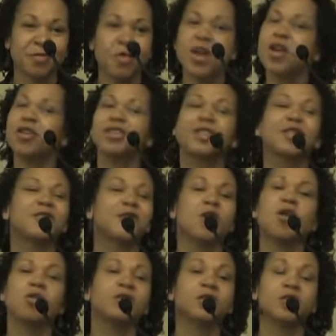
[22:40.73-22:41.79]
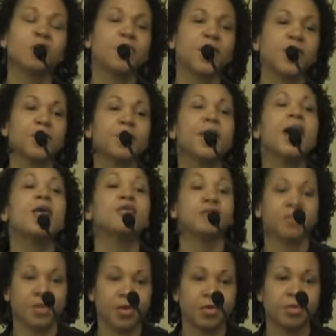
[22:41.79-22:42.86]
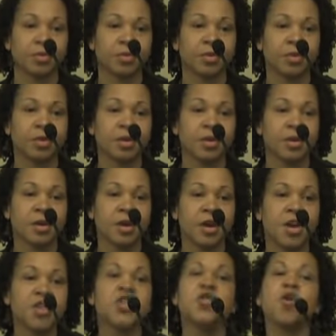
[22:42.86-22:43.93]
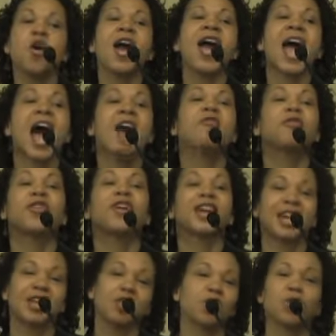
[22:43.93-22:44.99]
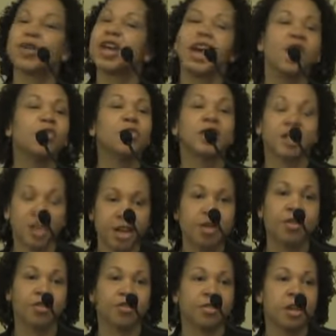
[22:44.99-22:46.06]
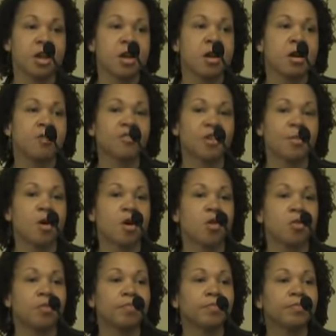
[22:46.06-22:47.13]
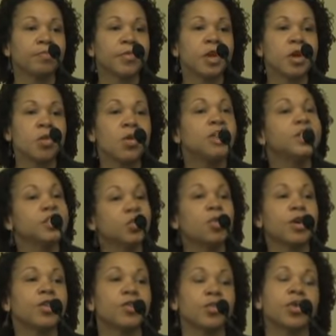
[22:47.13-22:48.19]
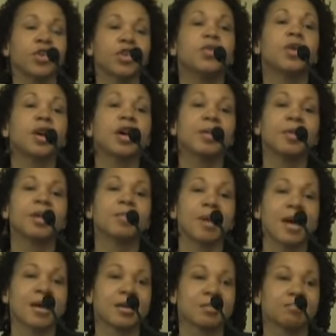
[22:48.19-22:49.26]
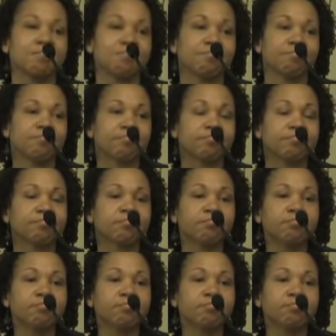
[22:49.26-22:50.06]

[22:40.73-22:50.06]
We are so, so very proud of you. You are African 300 years from home. We just wondered when you were coming back. Mm-hmm.